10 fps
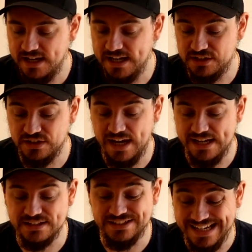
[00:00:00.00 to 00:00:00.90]

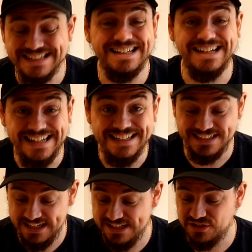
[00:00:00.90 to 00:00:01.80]
it's
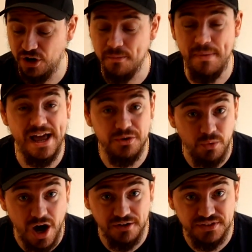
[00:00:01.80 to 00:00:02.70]
clean. It's a lot better than
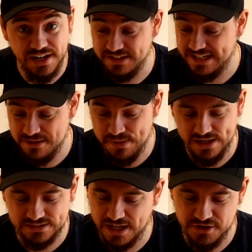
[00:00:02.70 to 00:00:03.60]
what I've done in the
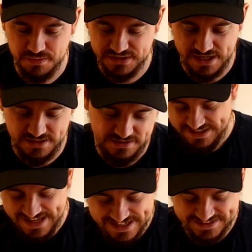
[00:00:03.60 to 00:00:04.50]
past, 100%.
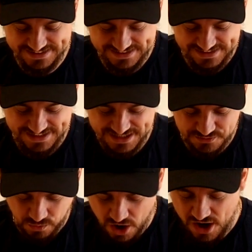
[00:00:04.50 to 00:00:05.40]
This is
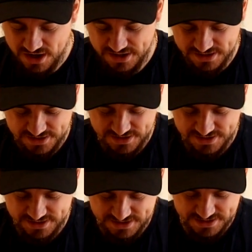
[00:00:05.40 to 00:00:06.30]
what
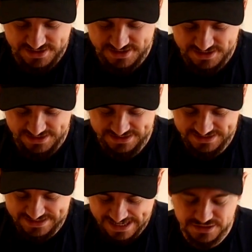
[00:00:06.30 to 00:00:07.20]

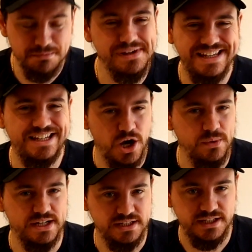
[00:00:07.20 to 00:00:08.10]
gets me
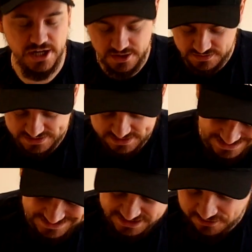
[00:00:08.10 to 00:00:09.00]
going, you know.
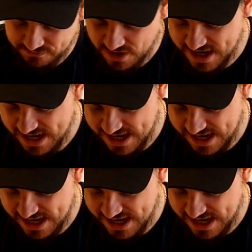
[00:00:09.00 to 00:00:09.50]
This stuff right